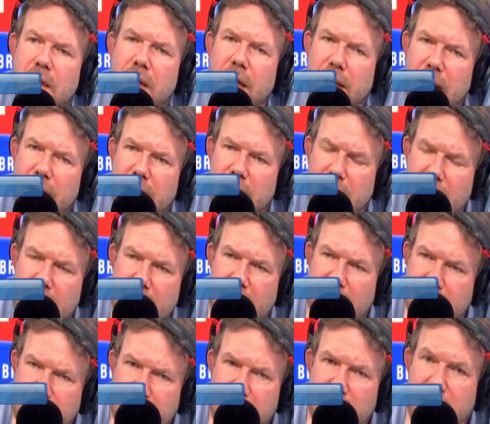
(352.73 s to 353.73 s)
And that,
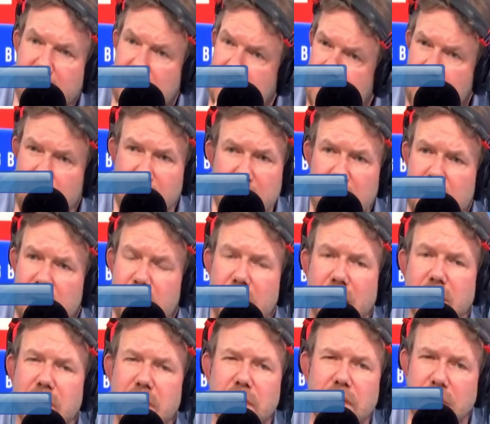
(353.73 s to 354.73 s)
I think, is one of the
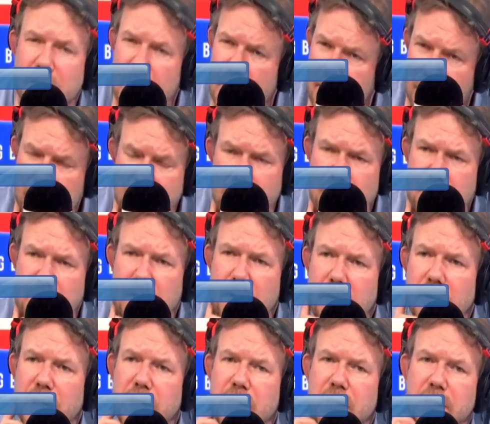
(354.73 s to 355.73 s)
most important
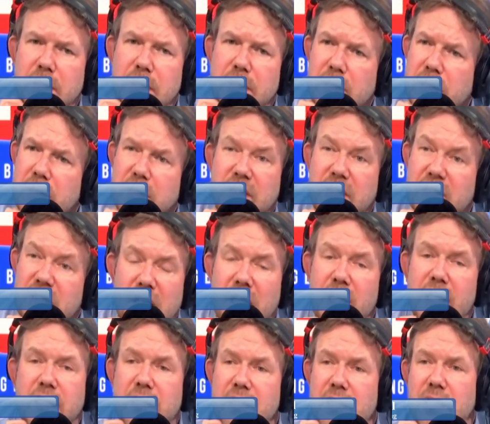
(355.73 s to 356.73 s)
questions that
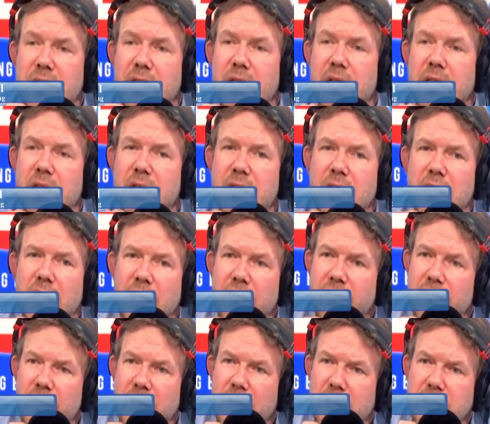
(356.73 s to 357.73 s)
society
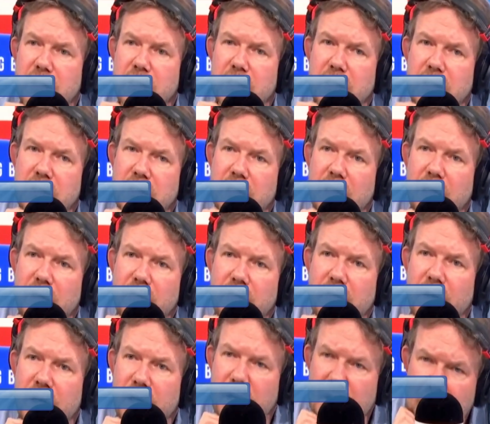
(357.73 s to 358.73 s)
ever asks
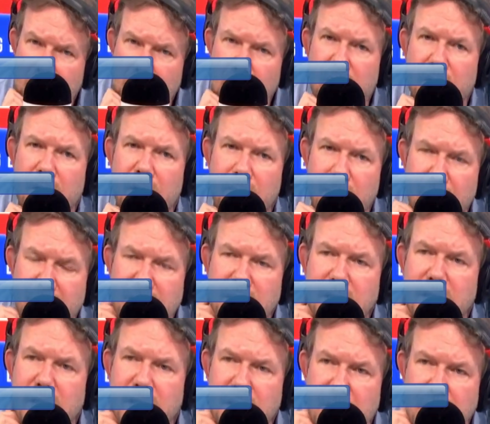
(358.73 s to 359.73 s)
itself. And I can't
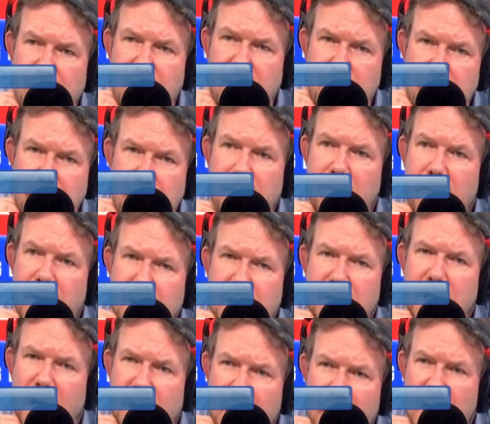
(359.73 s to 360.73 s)
imagine things being
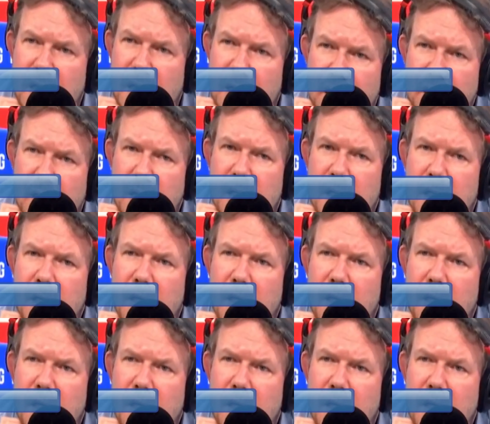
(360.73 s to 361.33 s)
much uglier